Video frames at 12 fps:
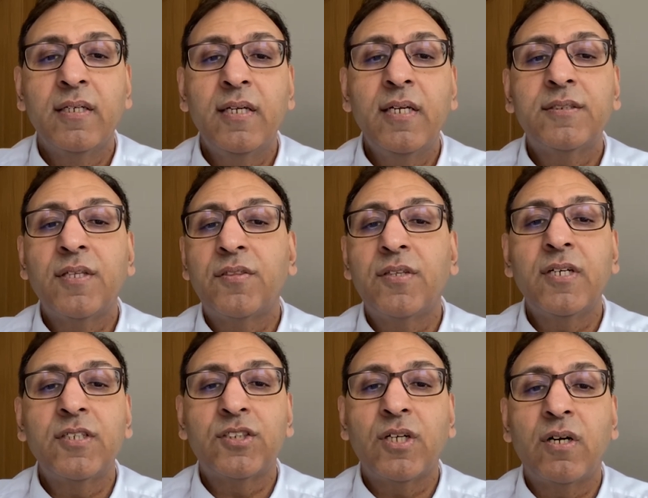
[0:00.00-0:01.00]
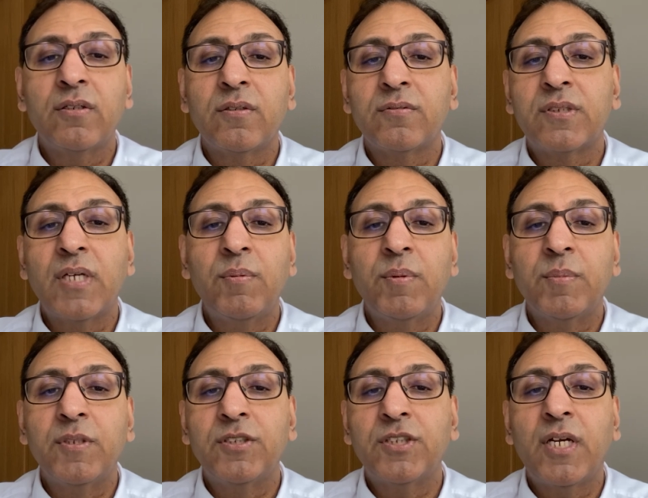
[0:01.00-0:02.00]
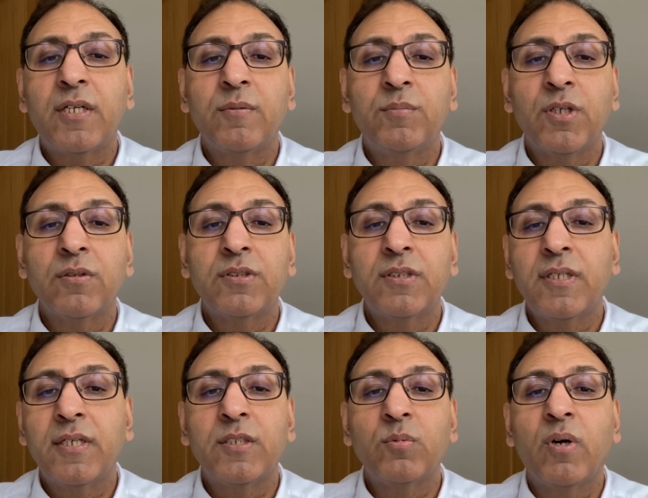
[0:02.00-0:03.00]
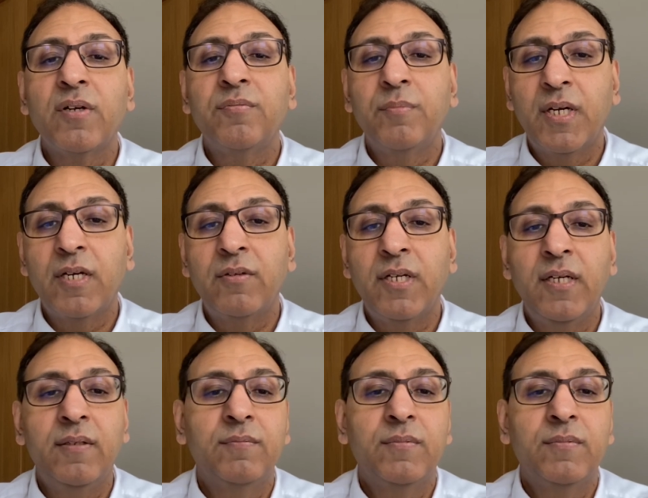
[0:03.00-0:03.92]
He's the third child of stableman Jacob Johnson and his wife Mary.